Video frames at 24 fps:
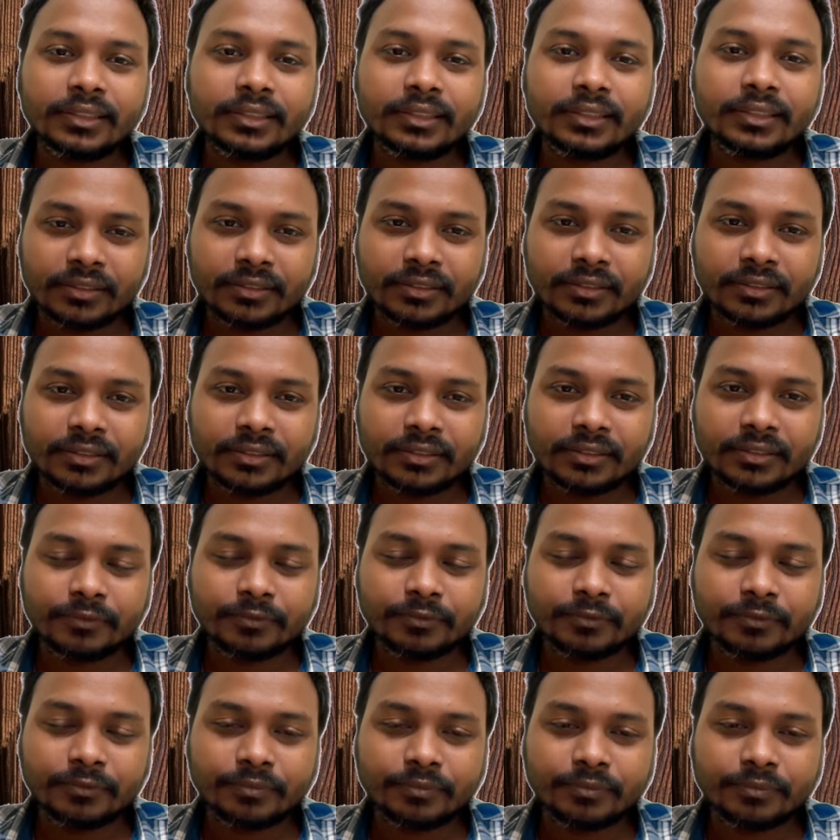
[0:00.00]
With
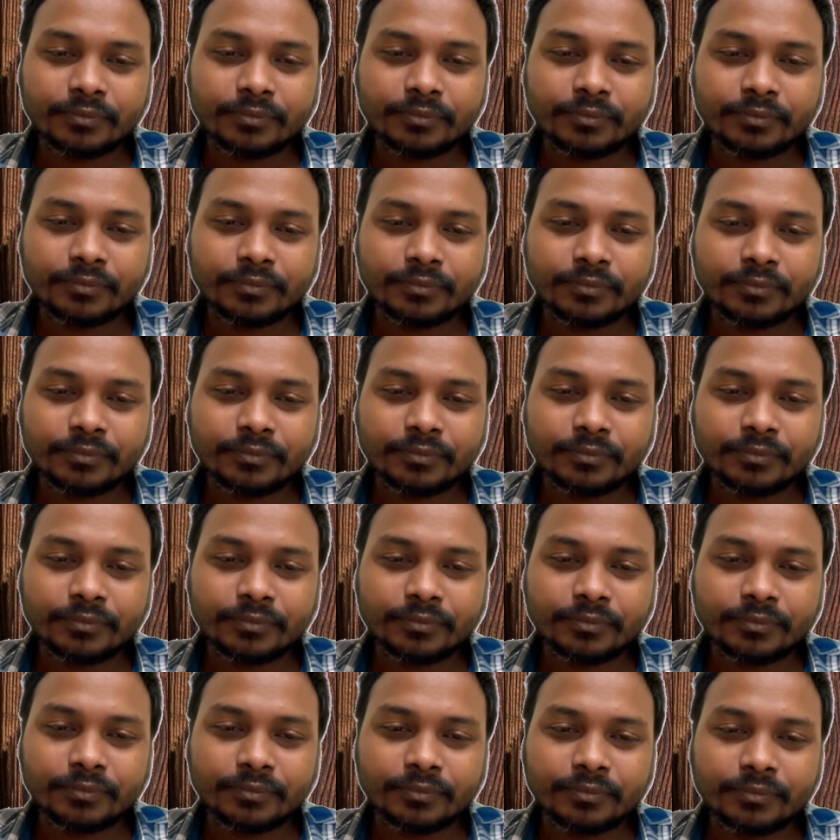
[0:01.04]
the point you
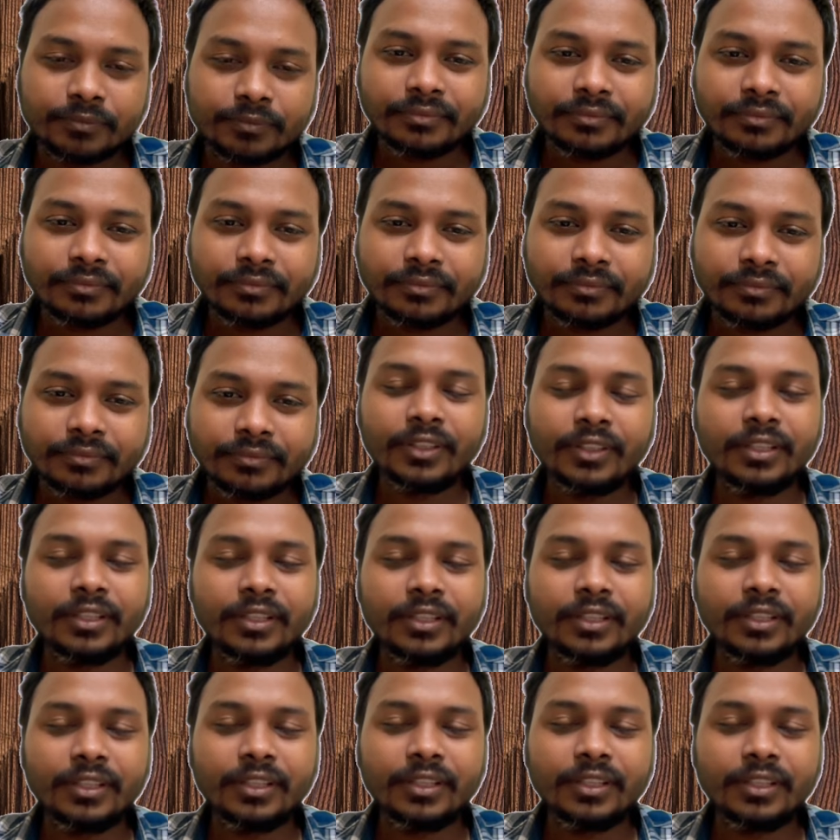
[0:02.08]
can see
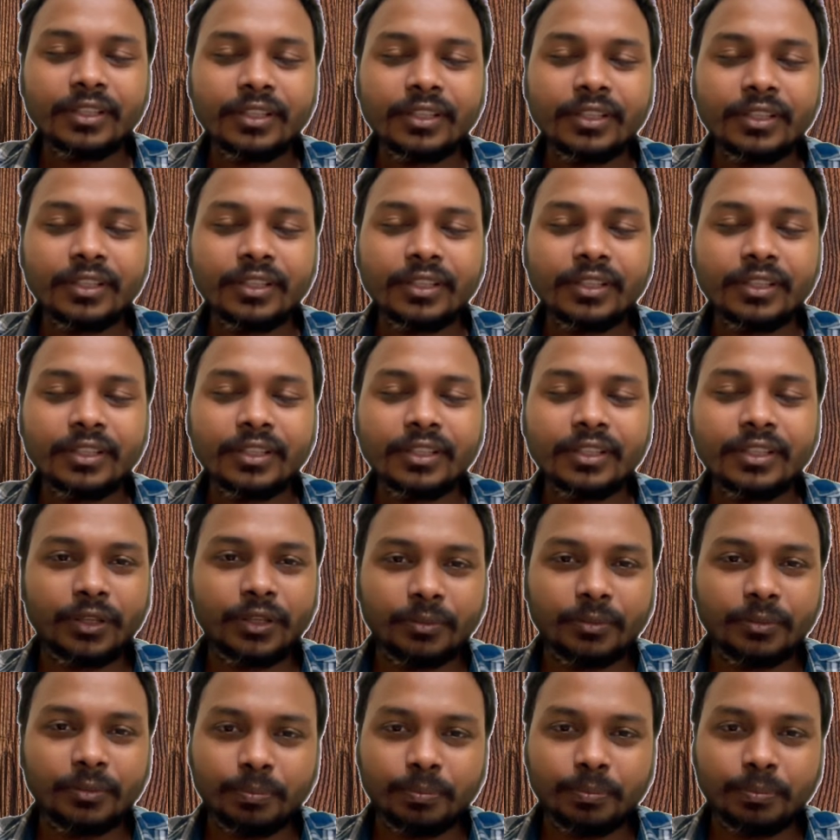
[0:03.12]
now this king
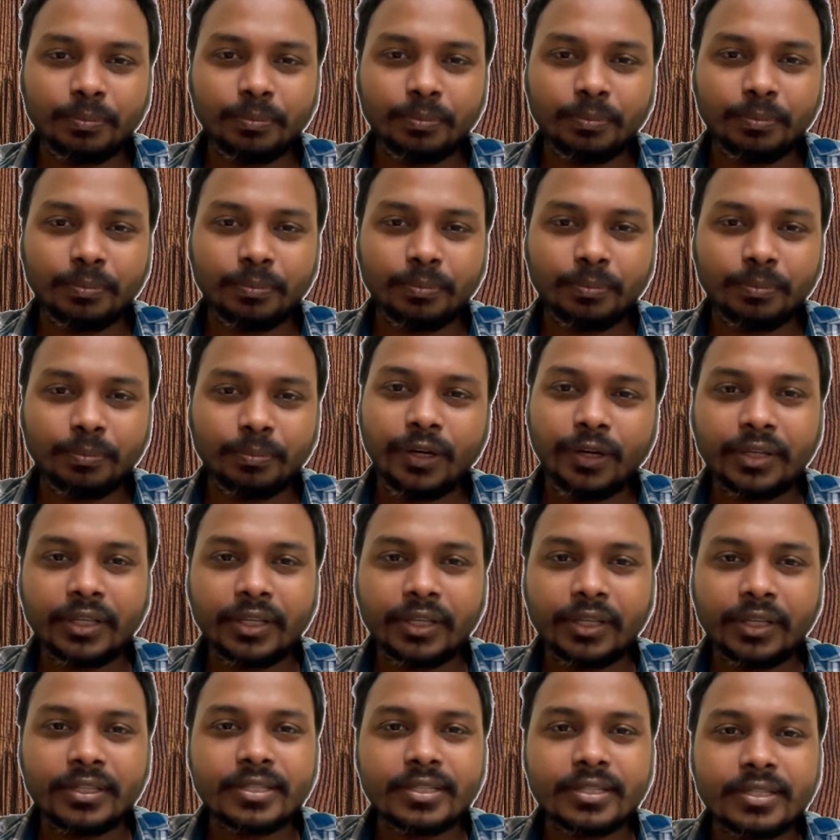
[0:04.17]
cannot castle both
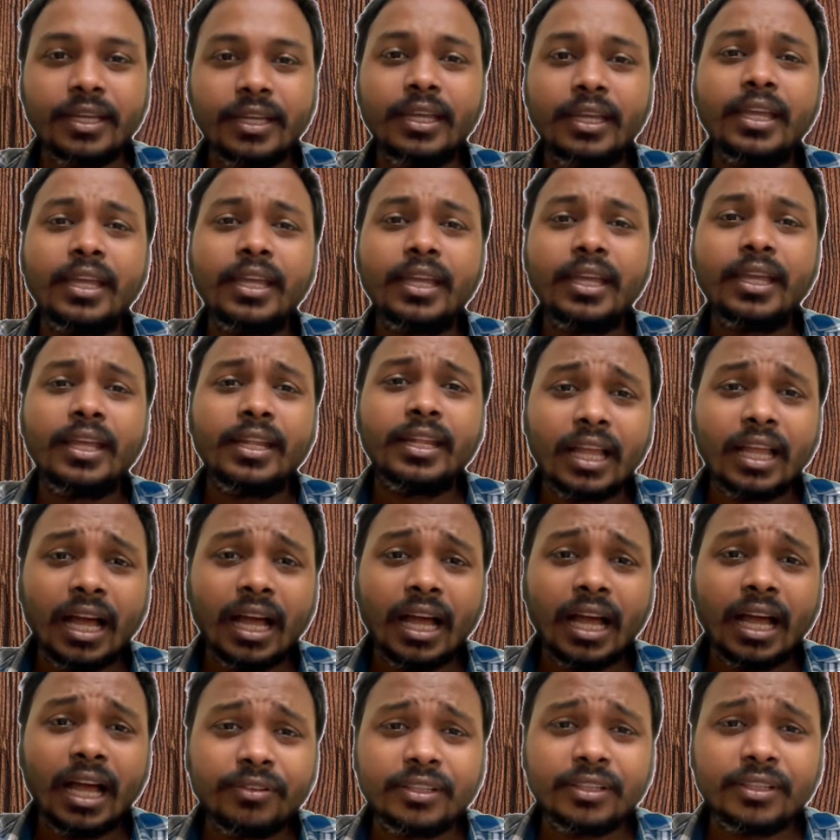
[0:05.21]
the sides, because
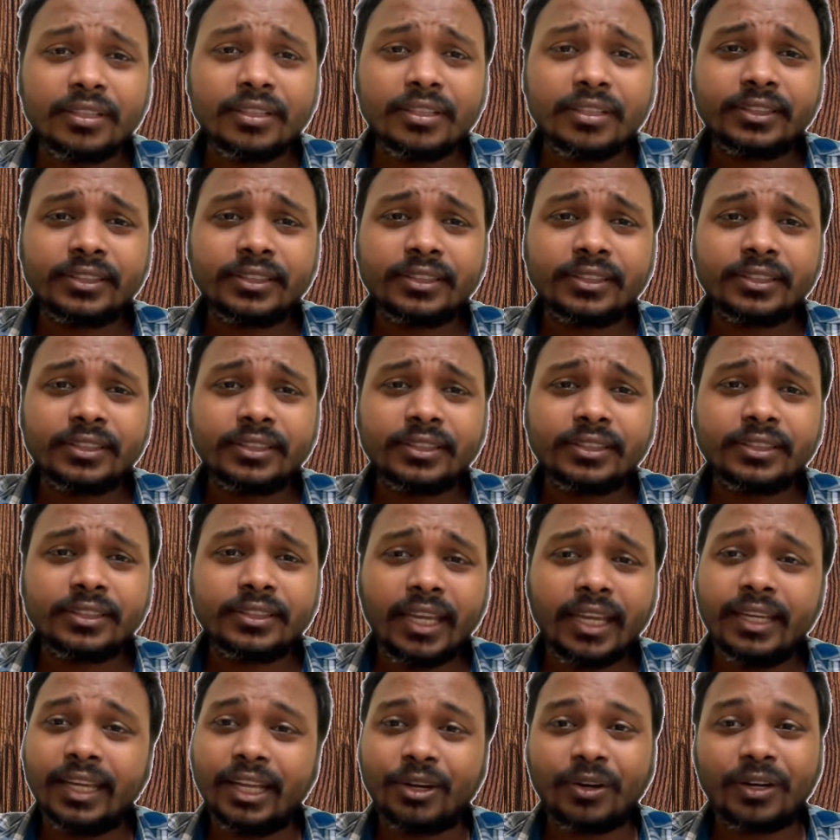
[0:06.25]
rook to g1 and rook
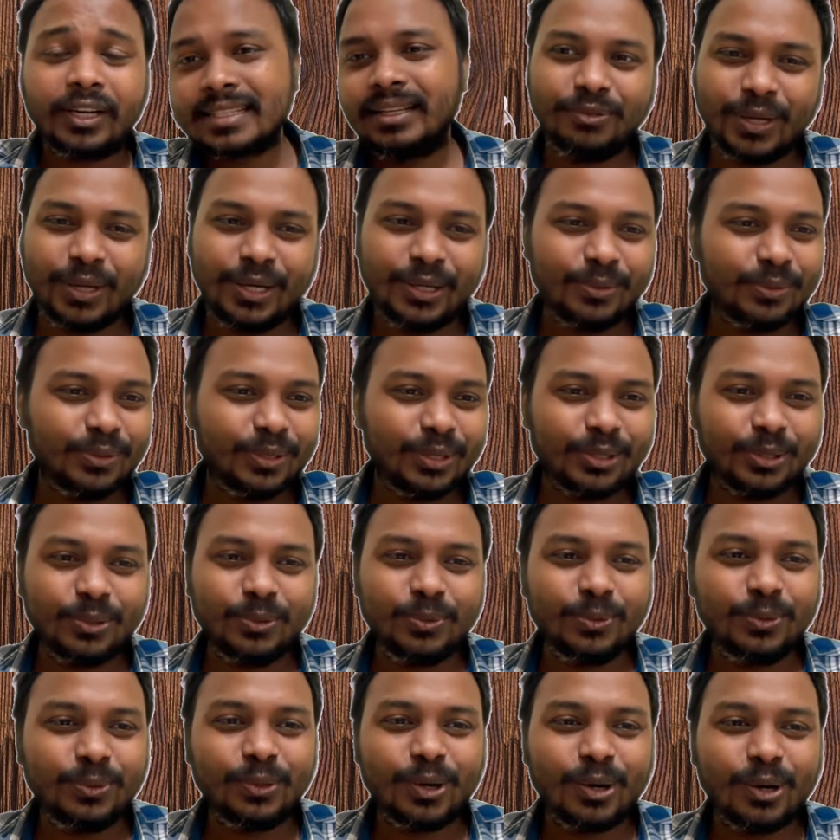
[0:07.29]
to a2, the
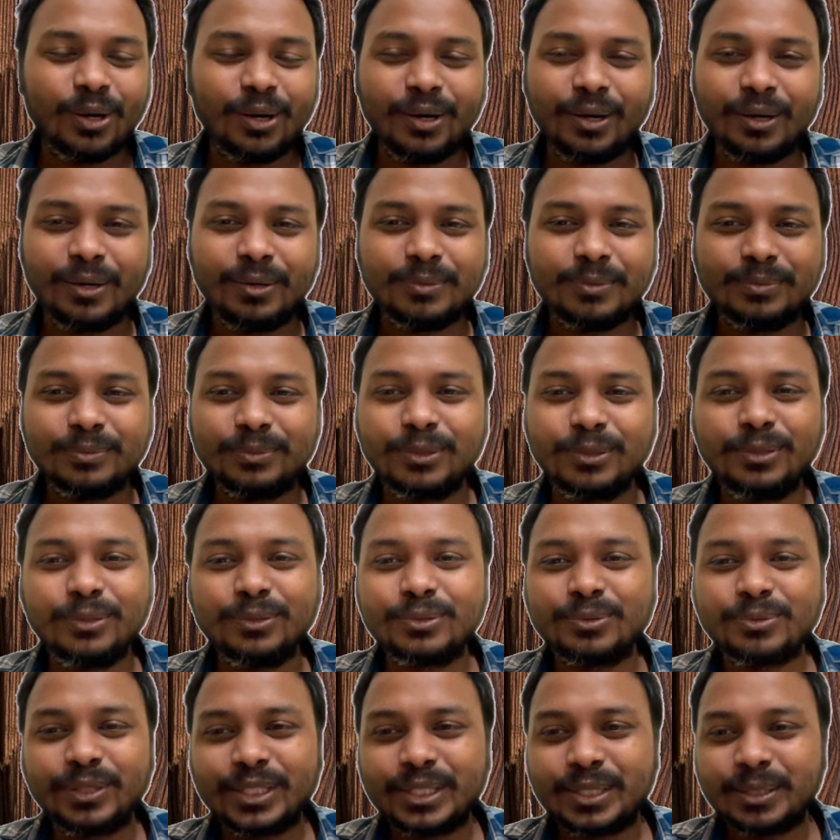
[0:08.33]
two
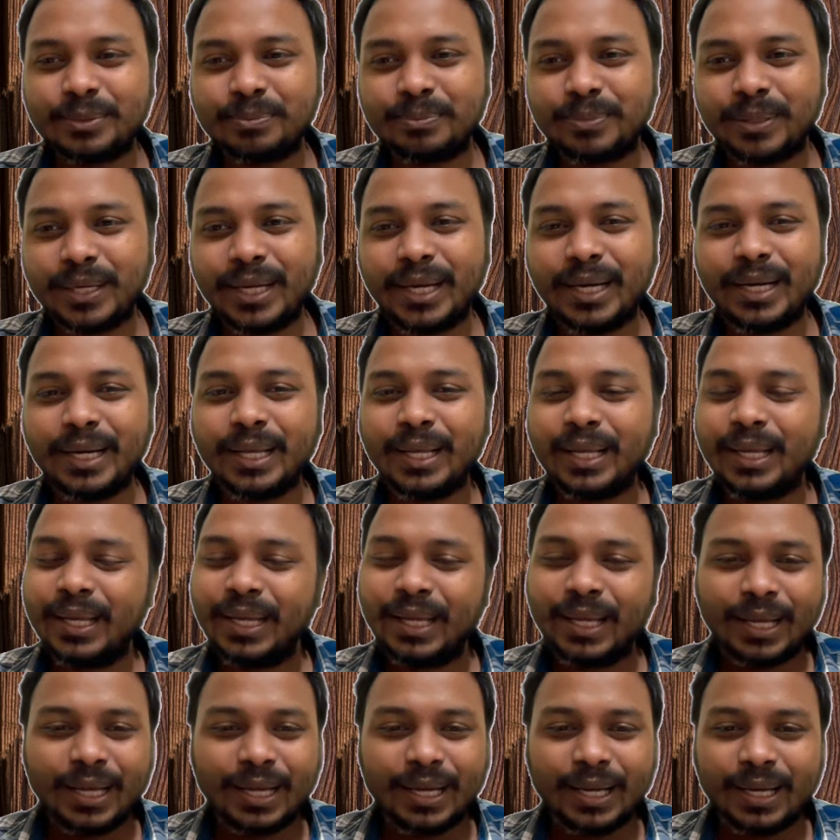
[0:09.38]
moves which he played,
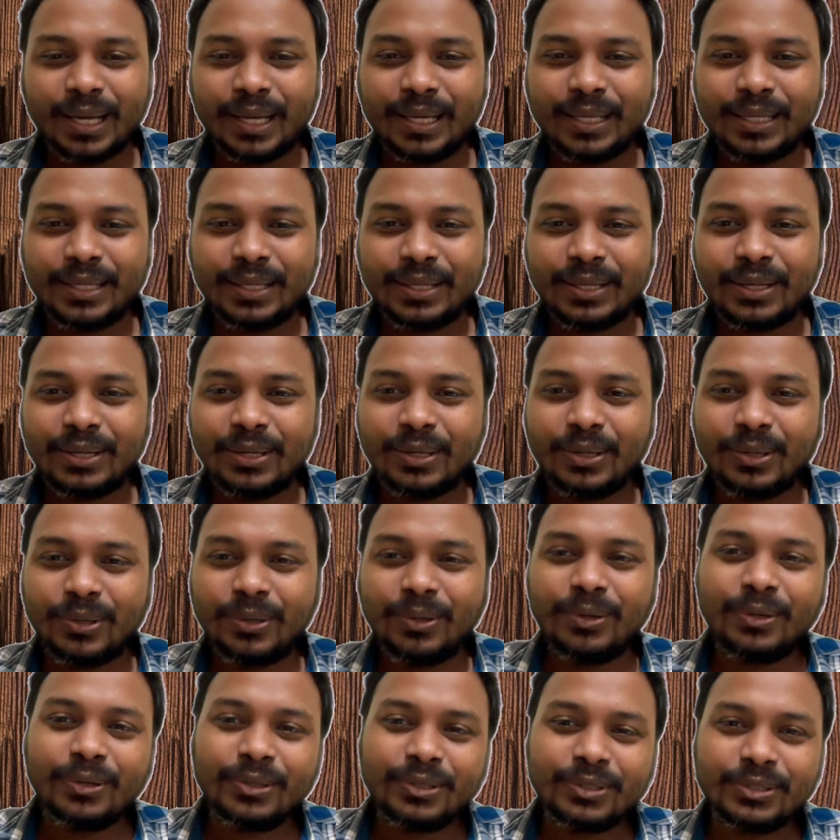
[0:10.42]
it didn't go.